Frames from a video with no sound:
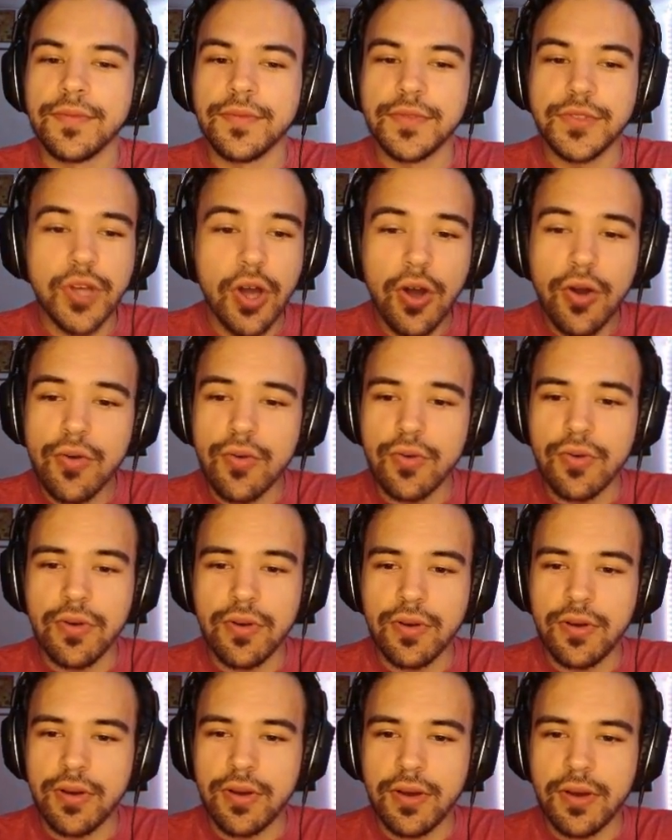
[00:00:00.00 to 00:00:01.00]
So,
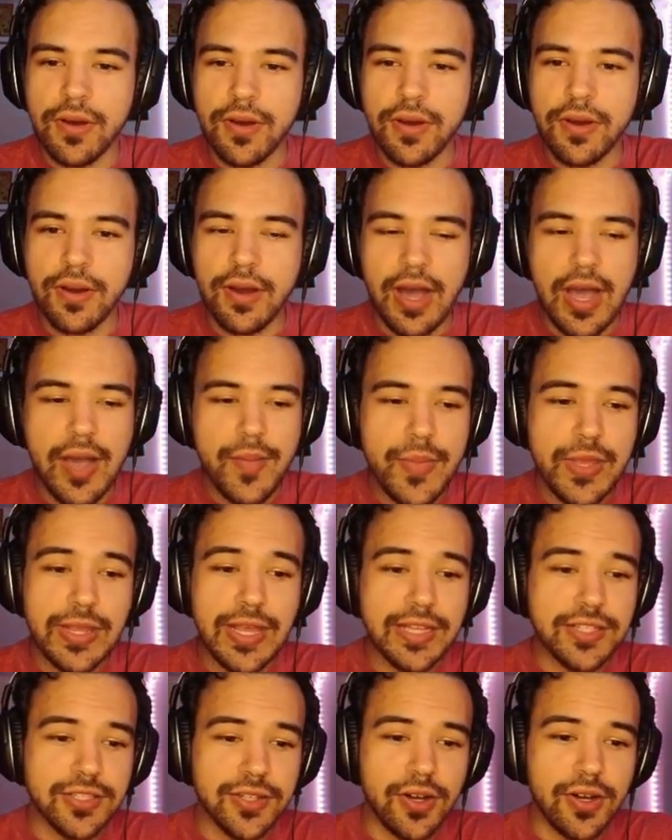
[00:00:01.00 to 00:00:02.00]

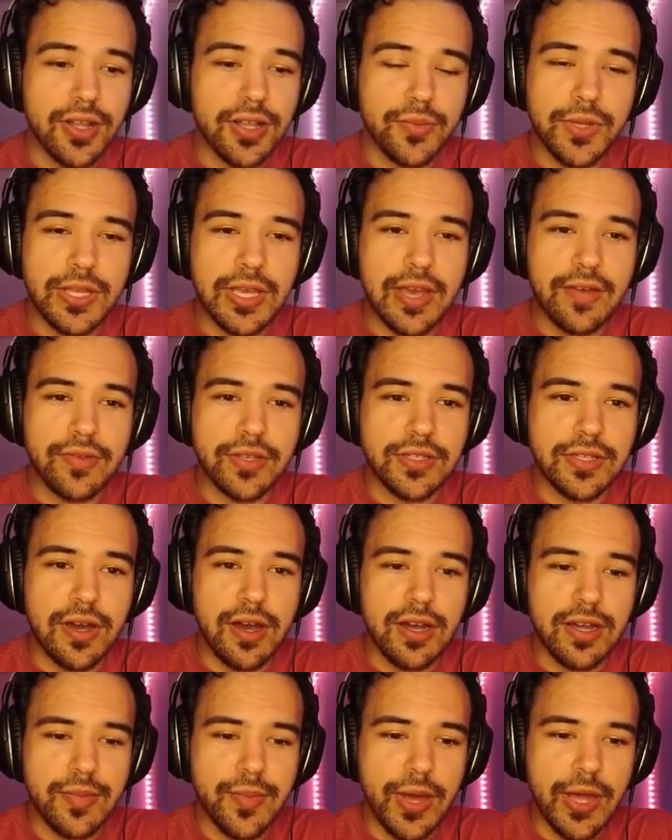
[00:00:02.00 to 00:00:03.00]
that's all I really have to
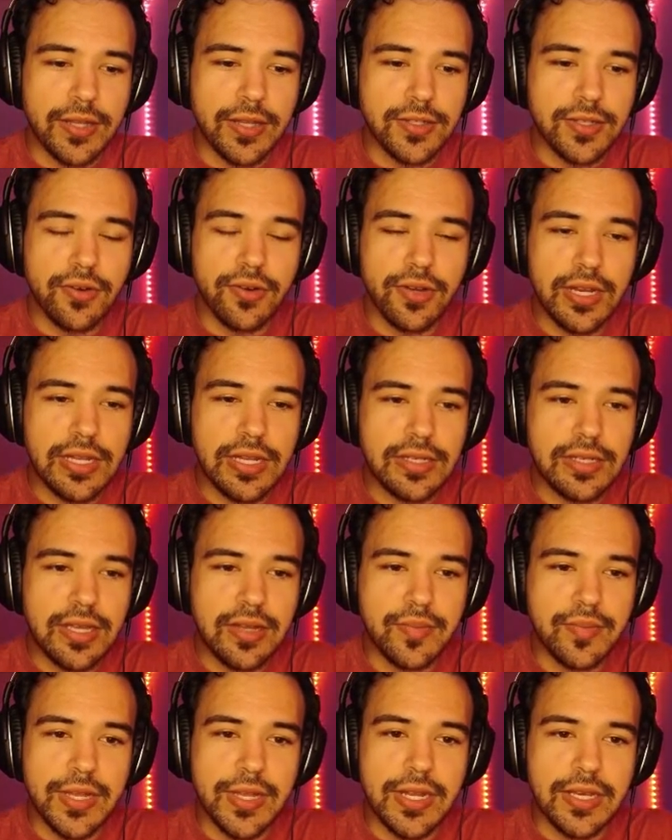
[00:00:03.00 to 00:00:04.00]
talk about. It's already
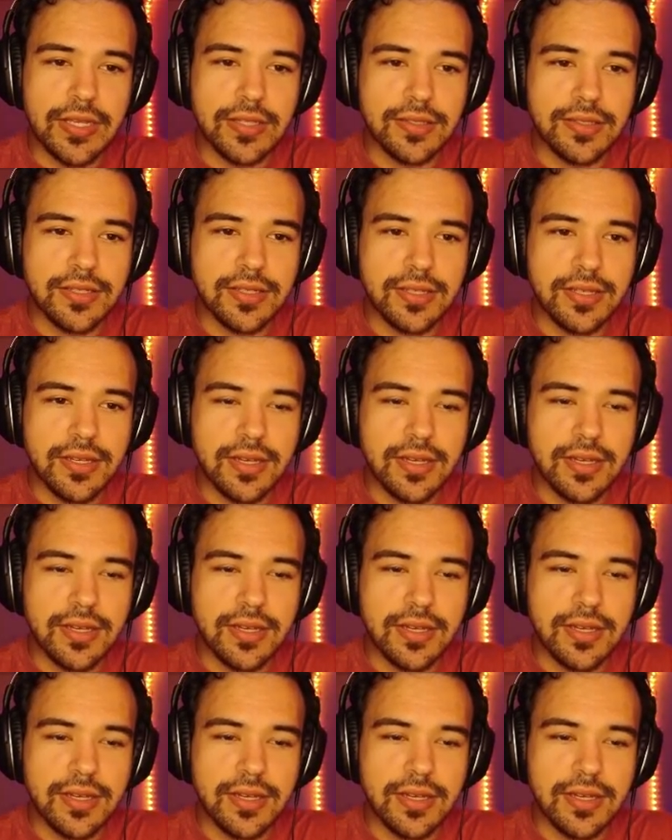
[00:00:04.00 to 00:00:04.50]
10 minutes.